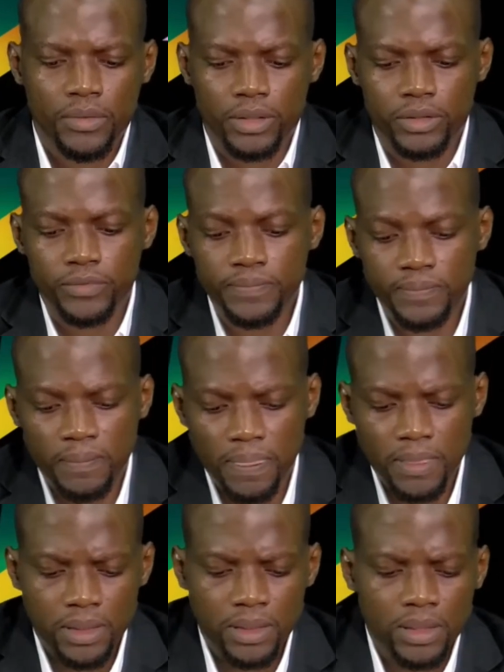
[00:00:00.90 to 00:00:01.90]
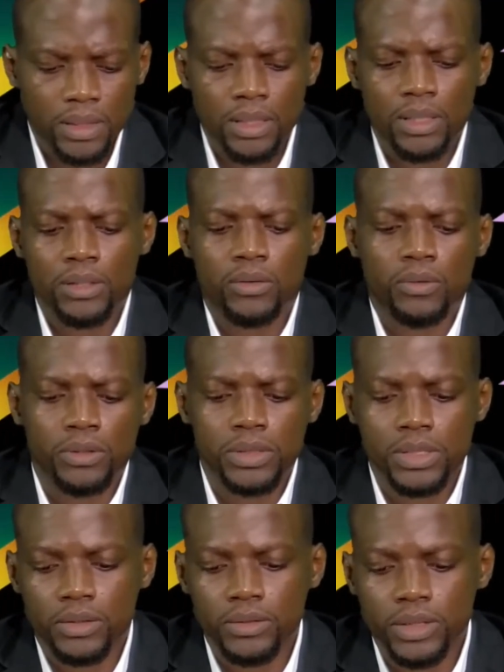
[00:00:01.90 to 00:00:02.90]
Thank you. I want
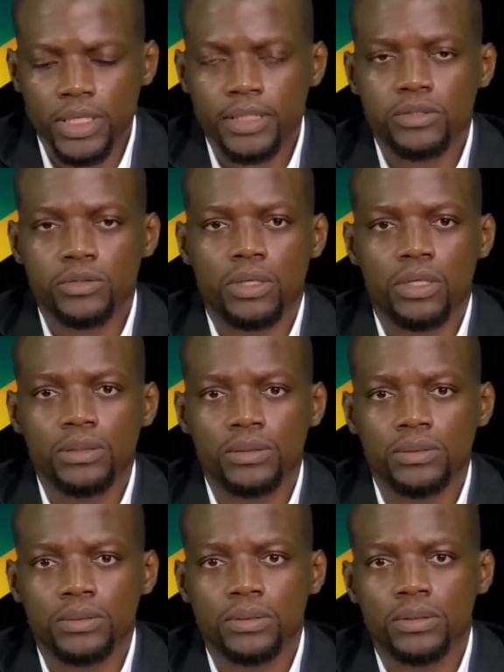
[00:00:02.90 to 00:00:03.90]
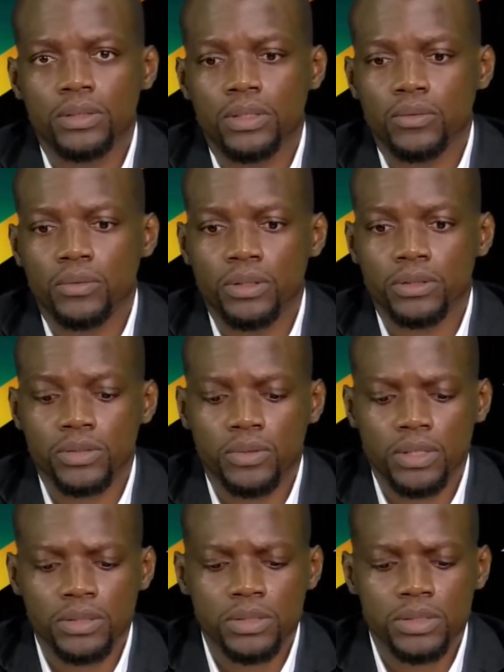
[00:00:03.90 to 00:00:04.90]
to say good night to all. I also
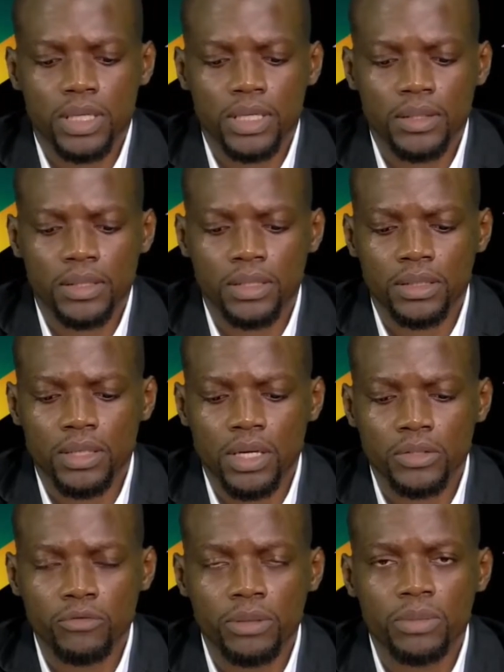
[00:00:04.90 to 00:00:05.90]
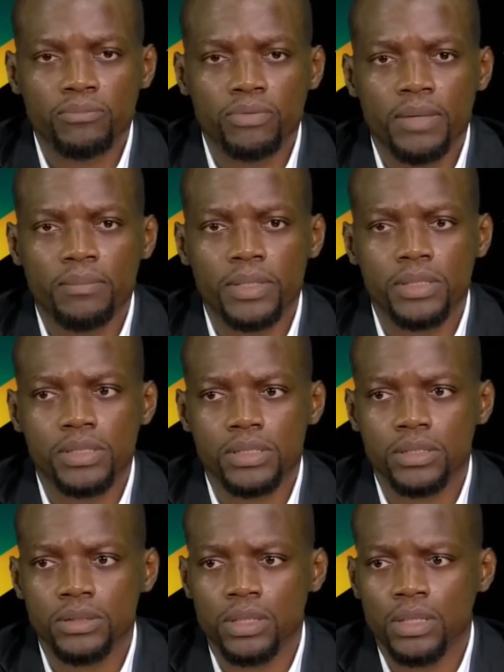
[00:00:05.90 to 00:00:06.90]
want to thank the Honorable Prime
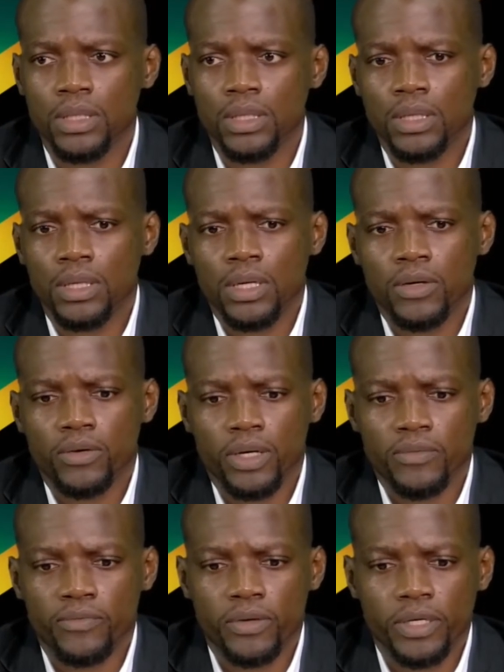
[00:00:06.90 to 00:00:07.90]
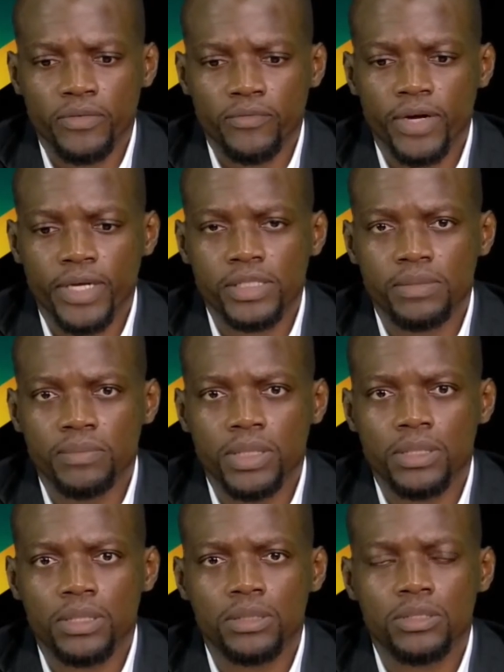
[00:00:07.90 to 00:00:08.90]
Minister for inviting me
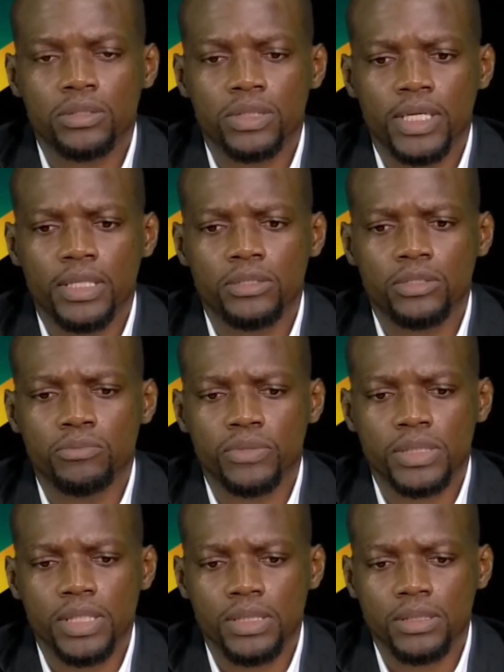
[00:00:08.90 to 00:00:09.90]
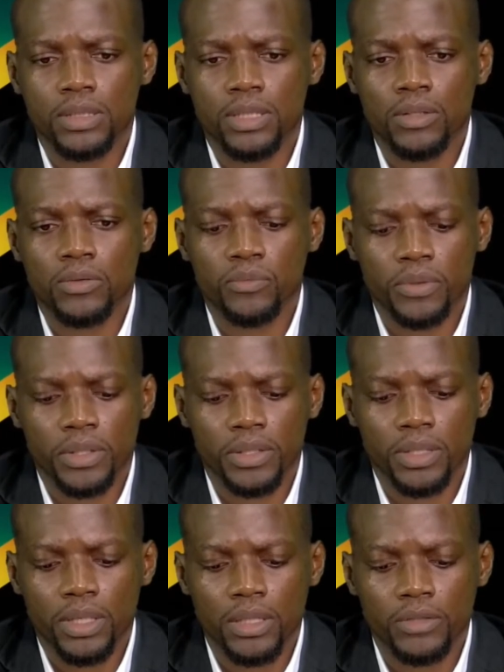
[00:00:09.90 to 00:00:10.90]
here tonight to present along with
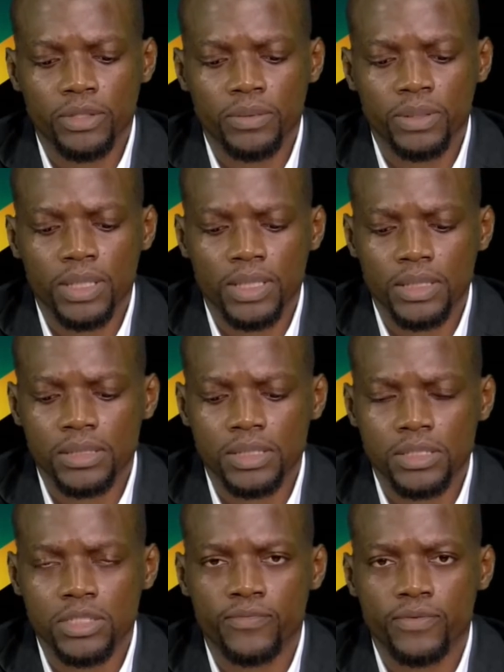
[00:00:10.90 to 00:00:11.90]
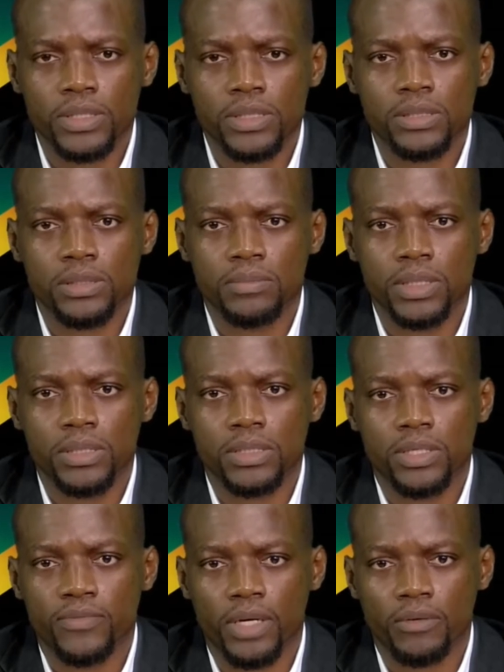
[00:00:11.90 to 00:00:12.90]
the Honorable Alexis Jeffers, the
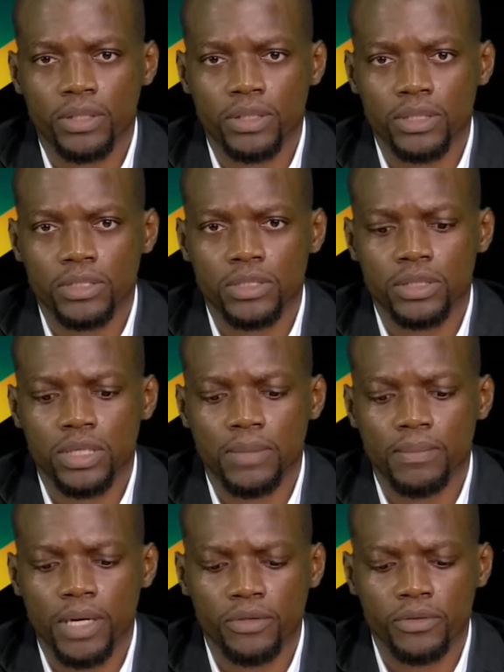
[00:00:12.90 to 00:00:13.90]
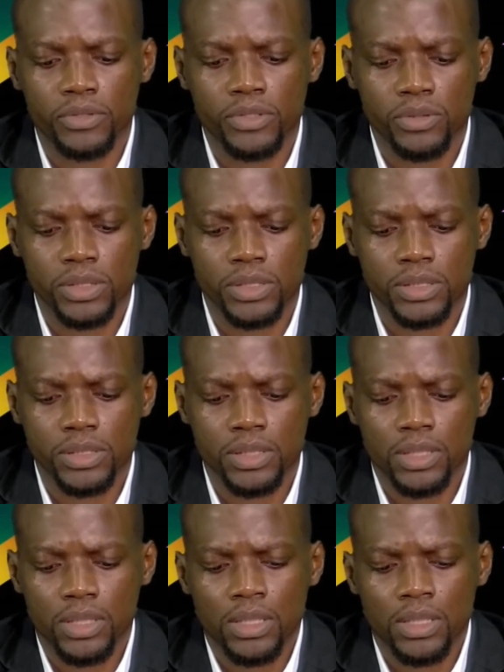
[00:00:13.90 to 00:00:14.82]
Minister of Agriculture and Marine Resources.